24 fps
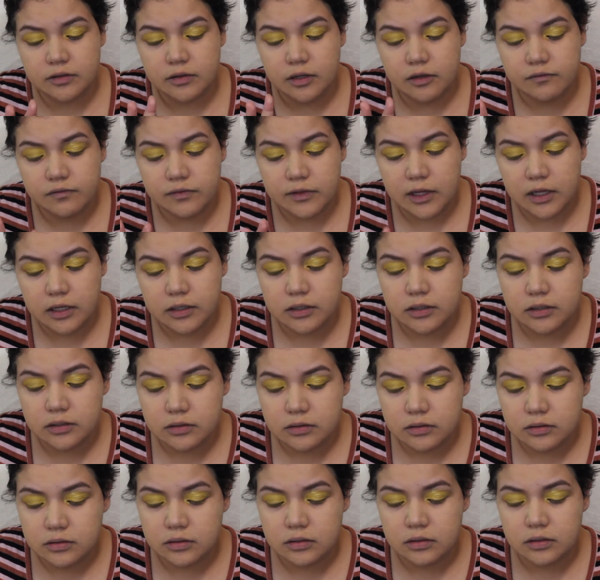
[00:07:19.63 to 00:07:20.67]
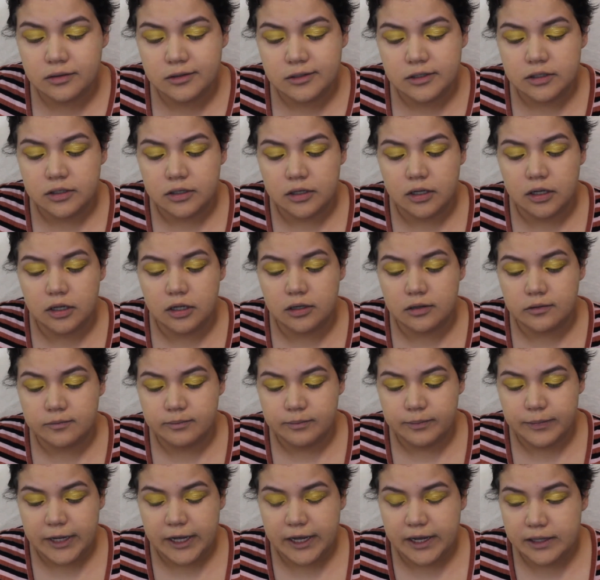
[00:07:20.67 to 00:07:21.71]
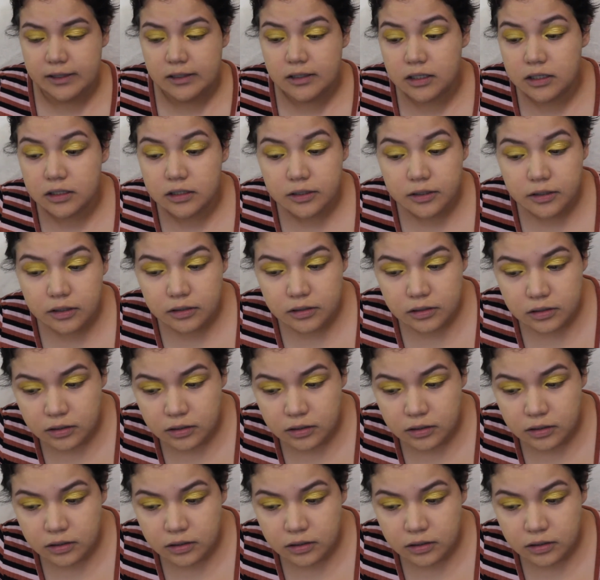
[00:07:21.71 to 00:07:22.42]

Love Light highlighter.